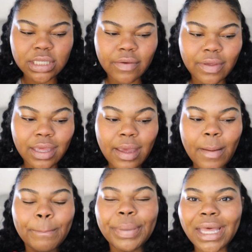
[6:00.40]
of it.
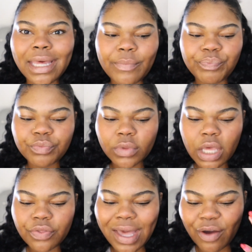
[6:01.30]
But
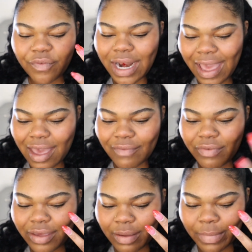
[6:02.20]
the outfit I had
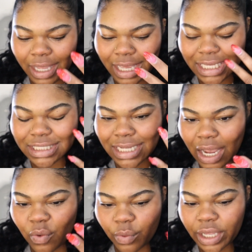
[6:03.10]
in mind is
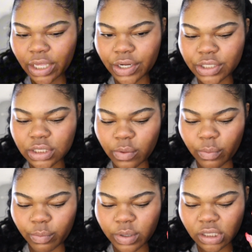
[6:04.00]
not on here, so
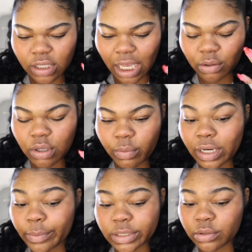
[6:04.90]
what, I don't know
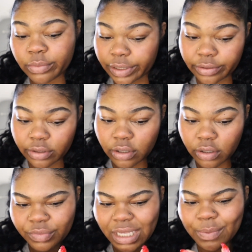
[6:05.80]
what I was doing.
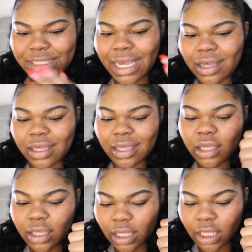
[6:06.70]
It was like a
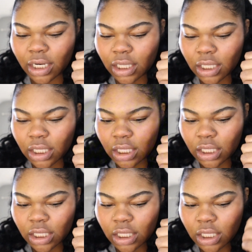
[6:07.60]
hood
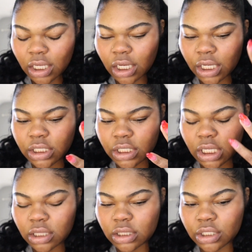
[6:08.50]

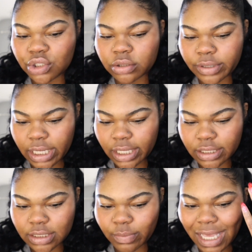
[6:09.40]
underneath a
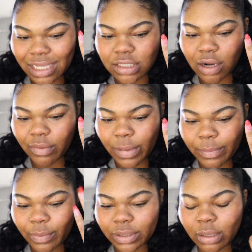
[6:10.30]
dress, but I don't
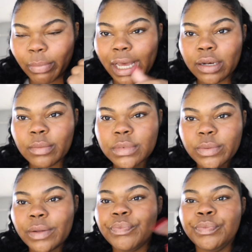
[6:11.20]
remember what the bottoms were.